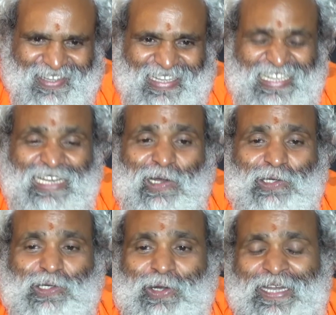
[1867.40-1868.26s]

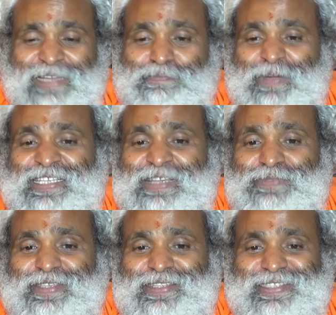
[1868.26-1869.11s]
electronic
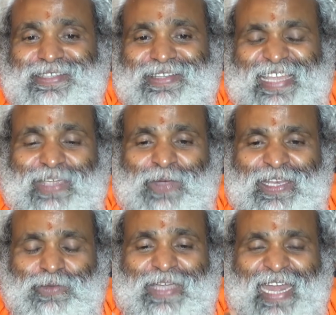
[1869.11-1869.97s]
perceptions. Like
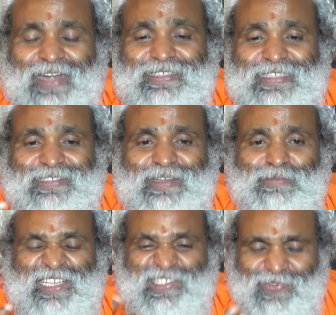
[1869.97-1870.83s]
when you cannot see
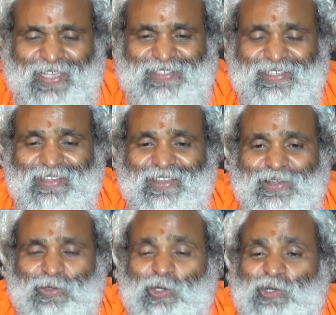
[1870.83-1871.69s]
somebody's face,
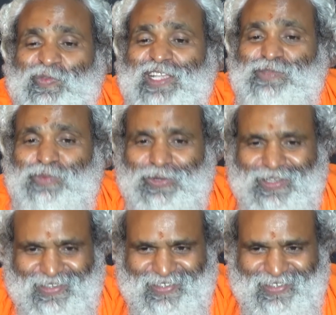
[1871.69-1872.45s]
go to Facebook.